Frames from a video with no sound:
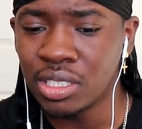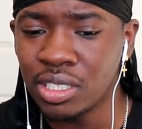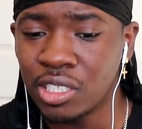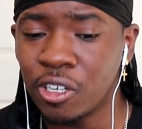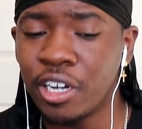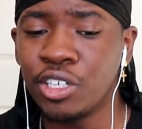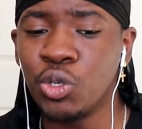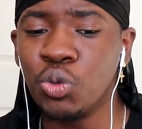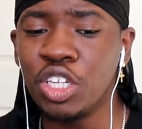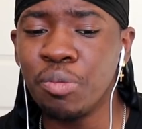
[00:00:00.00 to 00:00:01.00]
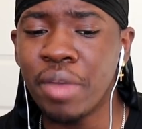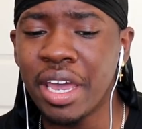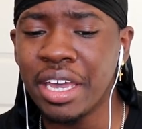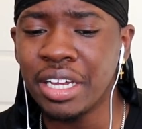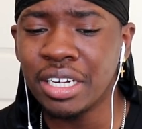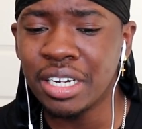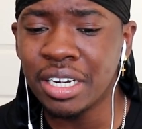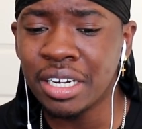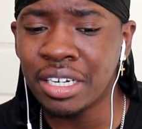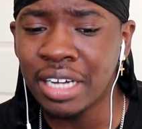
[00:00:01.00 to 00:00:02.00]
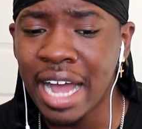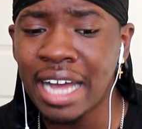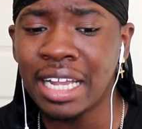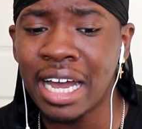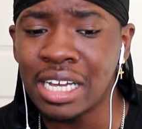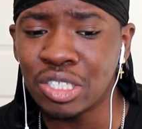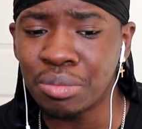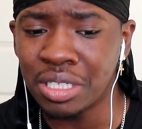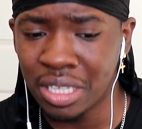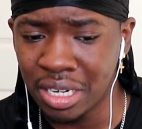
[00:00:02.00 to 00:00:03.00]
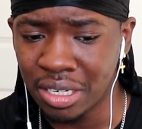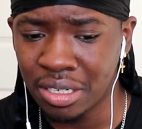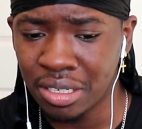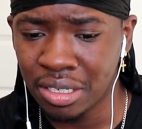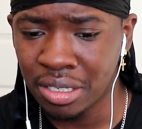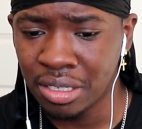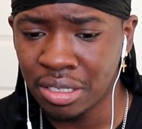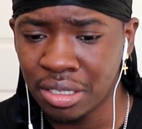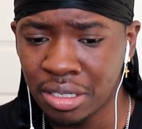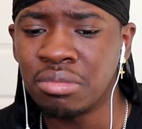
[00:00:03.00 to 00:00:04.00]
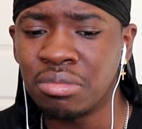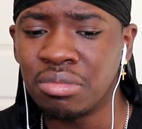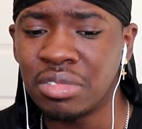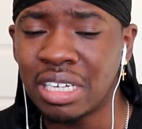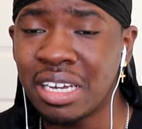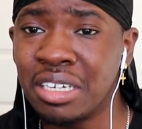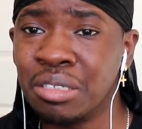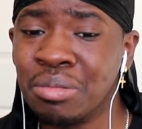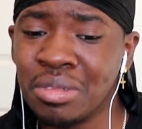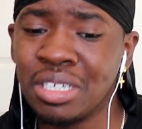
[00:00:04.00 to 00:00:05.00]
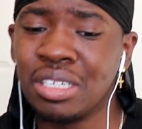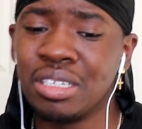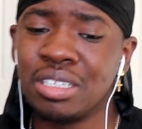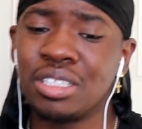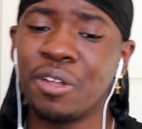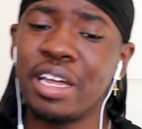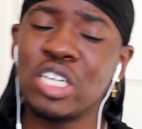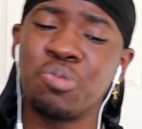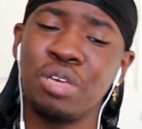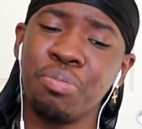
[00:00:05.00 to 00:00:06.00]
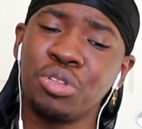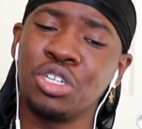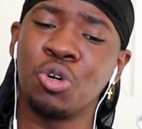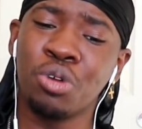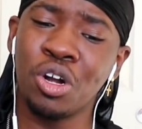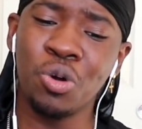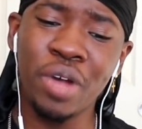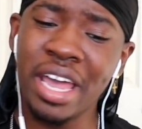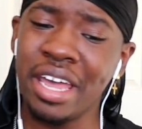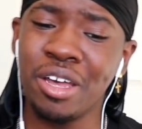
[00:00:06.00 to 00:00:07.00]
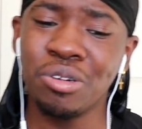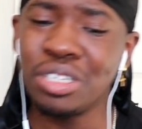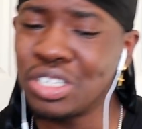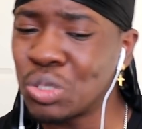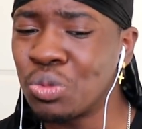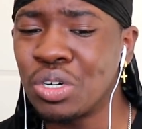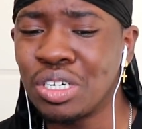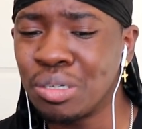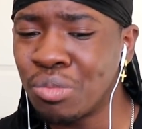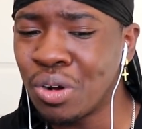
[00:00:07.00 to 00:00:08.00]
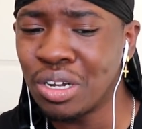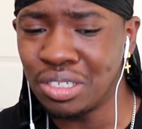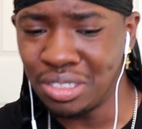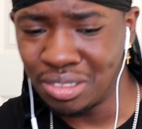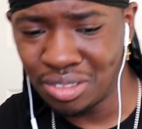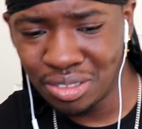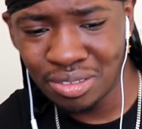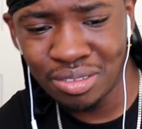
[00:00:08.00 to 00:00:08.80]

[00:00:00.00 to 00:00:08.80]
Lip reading: So their newly made allies would be there. Damn. So there's people in the world who hate Eldians more than the Marlians.